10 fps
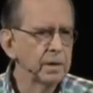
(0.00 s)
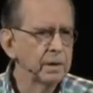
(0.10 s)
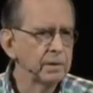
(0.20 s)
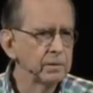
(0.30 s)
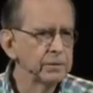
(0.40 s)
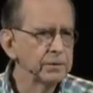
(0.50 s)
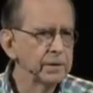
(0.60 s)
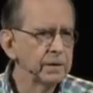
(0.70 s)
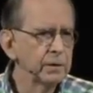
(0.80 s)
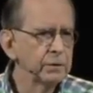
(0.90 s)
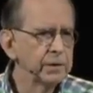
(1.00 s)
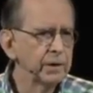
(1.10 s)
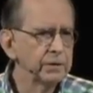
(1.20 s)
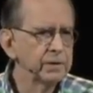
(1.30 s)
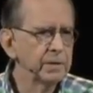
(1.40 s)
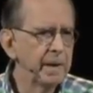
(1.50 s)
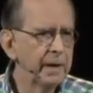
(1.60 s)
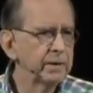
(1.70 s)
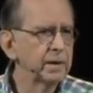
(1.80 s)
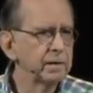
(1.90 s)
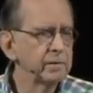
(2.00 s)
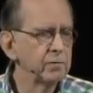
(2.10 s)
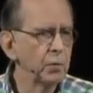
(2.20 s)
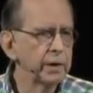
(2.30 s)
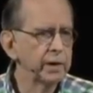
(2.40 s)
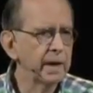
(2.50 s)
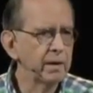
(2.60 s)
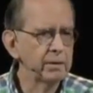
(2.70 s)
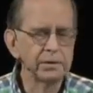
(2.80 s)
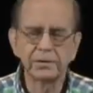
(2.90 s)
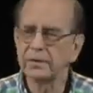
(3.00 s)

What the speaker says: In other words, you get new cells in the macula every 48 hours.